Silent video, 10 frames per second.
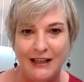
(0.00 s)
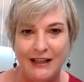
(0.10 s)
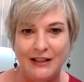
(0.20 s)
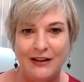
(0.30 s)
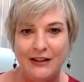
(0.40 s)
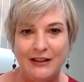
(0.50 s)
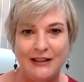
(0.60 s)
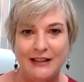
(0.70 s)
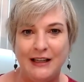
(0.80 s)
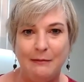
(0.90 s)
So they're
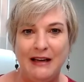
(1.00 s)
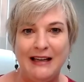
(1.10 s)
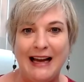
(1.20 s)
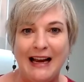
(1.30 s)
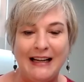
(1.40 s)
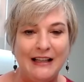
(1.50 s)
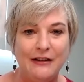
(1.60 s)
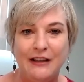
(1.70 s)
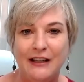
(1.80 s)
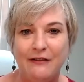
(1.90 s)
just going to be guiding
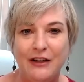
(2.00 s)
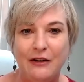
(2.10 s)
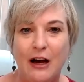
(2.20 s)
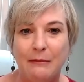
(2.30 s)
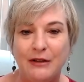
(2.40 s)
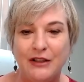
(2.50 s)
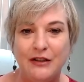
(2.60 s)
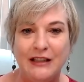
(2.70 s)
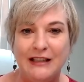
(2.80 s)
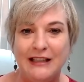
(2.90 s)
you, giving you
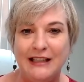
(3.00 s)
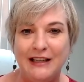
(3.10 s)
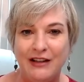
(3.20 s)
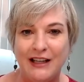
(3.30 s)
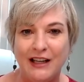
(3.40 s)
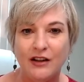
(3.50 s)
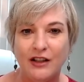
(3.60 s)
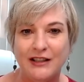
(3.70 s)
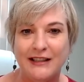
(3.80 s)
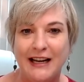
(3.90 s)
opportunity to even get on
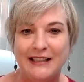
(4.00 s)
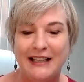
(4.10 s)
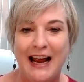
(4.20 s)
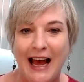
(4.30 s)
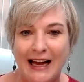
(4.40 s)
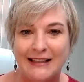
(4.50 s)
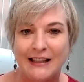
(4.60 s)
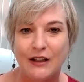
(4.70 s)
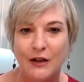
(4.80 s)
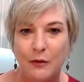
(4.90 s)
their stage and ask
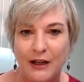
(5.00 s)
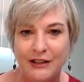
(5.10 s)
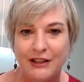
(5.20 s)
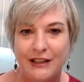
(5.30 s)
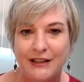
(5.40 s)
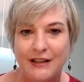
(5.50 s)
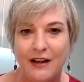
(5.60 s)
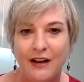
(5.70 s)
questions.